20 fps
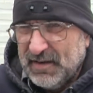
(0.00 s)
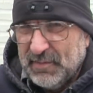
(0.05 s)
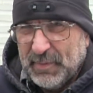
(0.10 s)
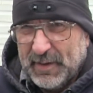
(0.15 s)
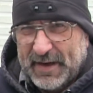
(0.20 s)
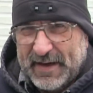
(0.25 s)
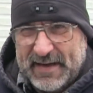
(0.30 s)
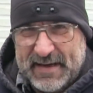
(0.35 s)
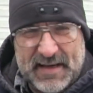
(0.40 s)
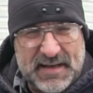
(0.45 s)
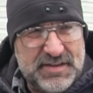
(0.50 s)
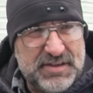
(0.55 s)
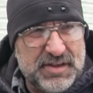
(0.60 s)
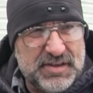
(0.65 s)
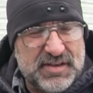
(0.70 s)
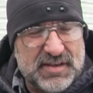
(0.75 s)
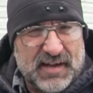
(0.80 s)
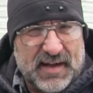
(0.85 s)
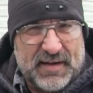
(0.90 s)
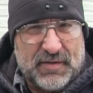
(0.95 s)
But I guess
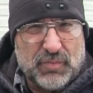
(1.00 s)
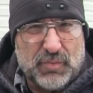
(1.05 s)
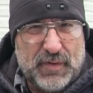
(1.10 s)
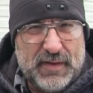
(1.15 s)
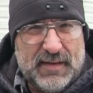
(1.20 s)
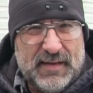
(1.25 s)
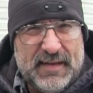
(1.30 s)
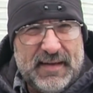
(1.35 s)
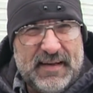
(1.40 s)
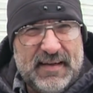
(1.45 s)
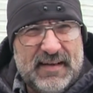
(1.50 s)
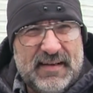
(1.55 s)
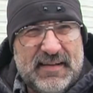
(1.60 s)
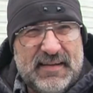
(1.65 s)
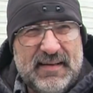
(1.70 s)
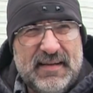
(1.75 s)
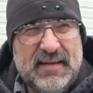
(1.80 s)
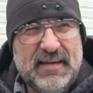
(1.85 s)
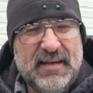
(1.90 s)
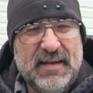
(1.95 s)
it's like really
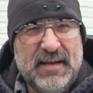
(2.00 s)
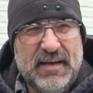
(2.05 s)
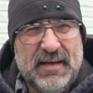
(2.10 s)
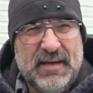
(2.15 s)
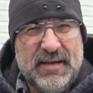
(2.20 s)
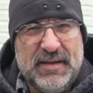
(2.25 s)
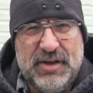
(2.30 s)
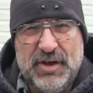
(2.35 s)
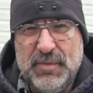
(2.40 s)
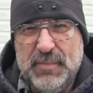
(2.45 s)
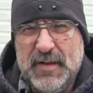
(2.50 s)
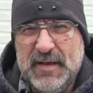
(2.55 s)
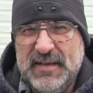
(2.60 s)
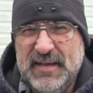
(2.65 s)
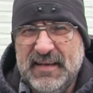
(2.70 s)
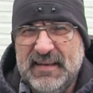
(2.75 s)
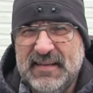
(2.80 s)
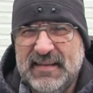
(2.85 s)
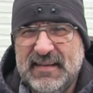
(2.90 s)
humid